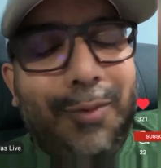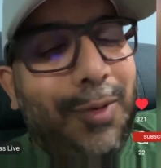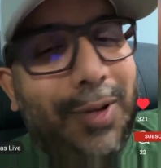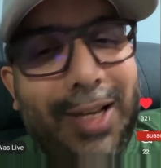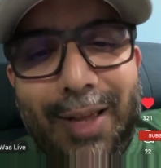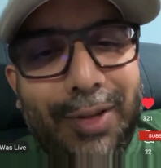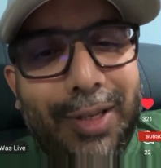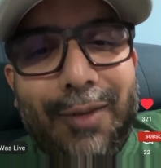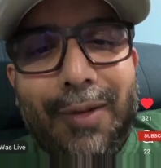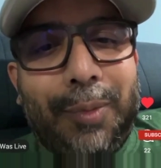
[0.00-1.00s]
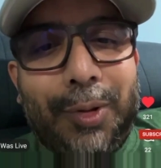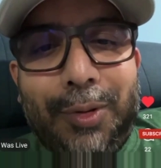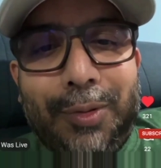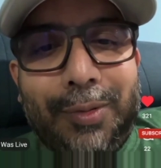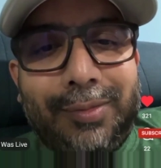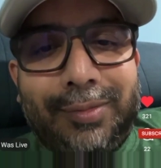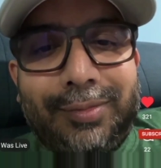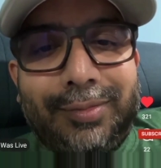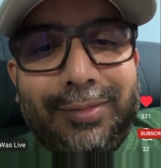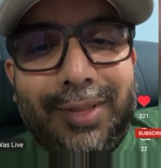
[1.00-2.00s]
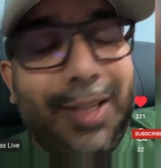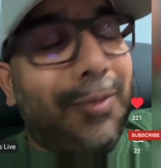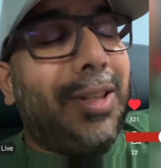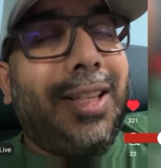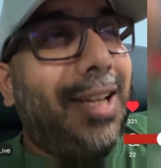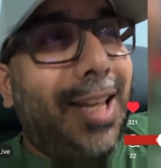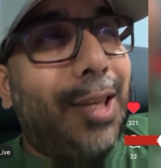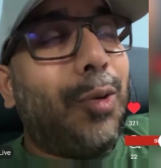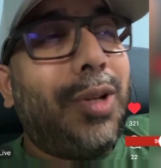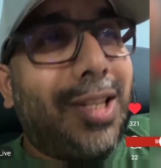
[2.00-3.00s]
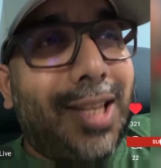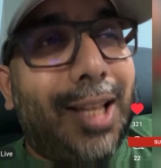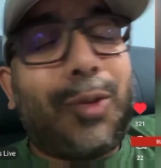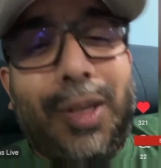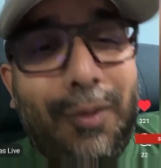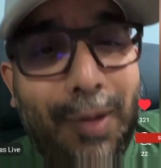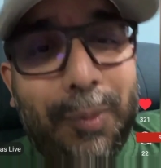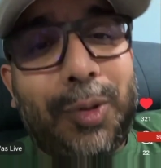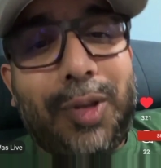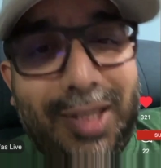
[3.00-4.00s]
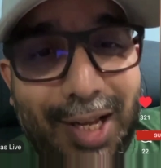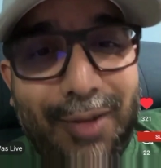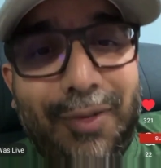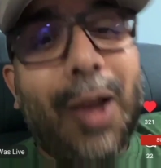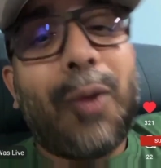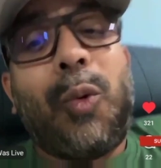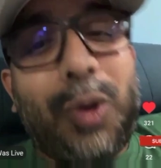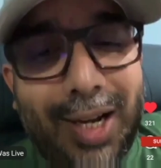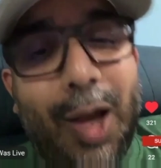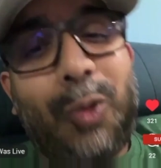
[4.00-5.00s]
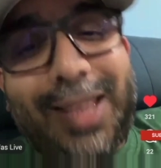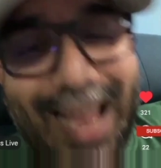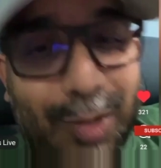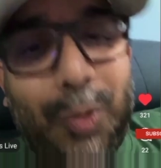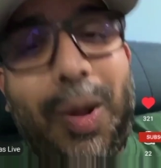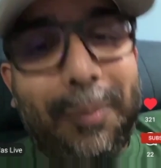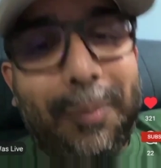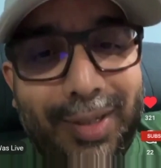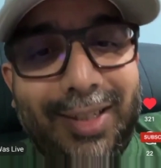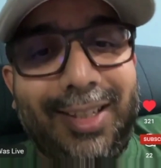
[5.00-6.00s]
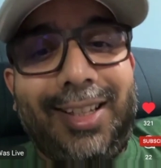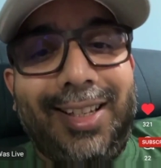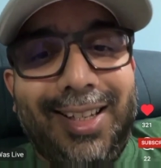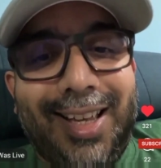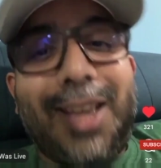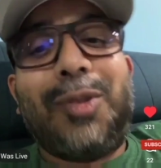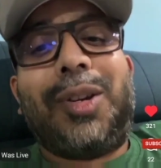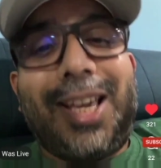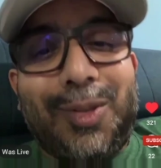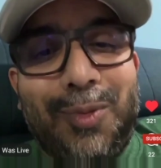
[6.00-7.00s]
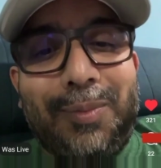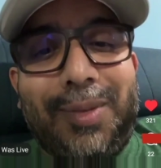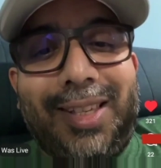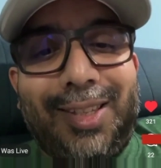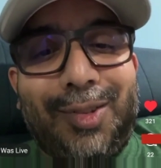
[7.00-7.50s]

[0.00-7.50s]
We will never give up on you. Even the day you decide to give up on yourself, I won't allow that to happen. Are you guys with me?